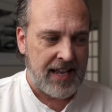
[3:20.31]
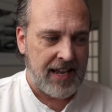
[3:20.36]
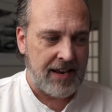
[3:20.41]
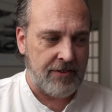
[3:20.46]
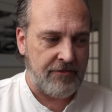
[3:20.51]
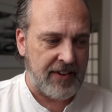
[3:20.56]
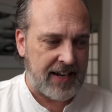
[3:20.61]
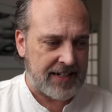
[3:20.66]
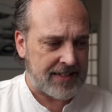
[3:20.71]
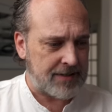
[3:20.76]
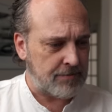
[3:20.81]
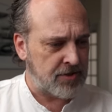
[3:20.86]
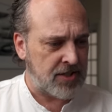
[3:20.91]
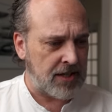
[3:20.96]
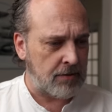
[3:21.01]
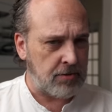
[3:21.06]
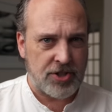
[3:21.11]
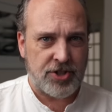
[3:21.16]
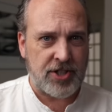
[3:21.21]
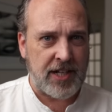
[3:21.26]
In fact, I'm
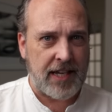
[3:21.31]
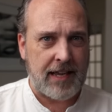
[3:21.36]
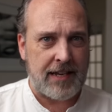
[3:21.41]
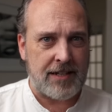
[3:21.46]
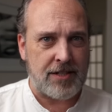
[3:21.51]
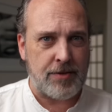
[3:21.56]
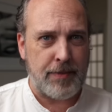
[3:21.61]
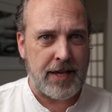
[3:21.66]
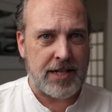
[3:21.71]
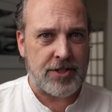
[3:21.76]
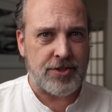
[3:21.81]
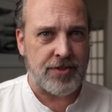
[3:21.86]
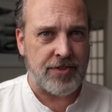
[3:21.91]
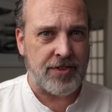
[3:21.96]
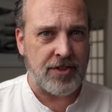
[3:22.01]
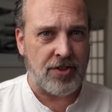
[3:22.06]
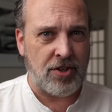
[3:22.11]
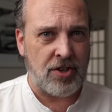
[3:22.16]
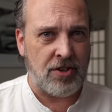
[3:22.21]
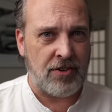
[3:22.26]
double checking to make sure
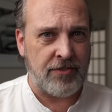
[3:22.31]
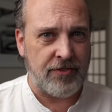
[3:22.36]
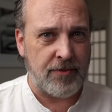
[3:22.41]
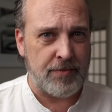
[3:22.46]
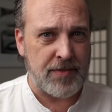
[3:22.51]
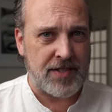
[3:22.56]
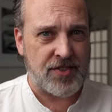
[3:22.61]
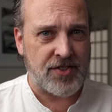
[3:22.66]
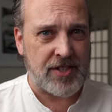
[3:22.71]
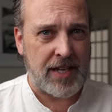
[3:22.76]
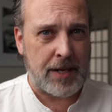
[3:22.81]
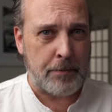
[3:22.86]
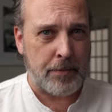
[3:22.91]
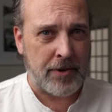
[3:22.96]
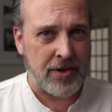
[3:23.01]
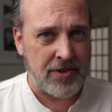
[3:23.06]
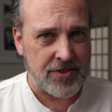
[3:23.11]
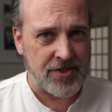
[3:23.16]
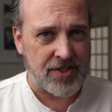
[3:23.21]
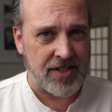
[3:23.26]
they're all from the same
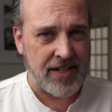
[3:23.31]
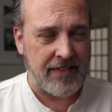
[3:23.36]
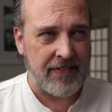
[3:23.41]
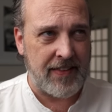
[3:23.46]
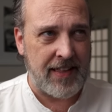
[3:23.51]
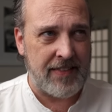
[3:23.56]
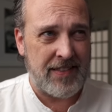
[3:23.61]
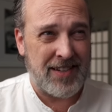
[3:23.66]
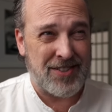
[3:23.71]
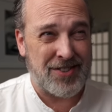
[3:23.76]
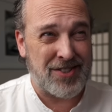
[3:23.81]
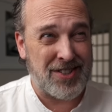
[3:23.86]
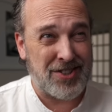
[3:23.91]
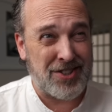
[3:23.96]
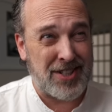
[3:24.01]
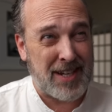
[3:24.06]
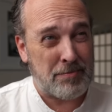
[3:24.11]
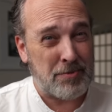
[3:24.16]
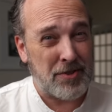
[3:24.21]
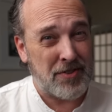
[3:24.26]
person. And then there's a
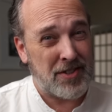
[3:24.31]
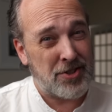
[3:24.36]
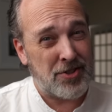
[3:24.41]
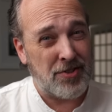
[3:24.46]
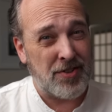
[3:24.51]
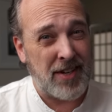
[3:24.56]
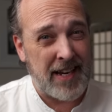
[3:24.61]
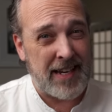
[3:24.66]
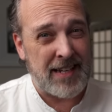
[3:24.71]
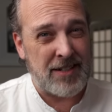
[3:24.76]
chapter that you get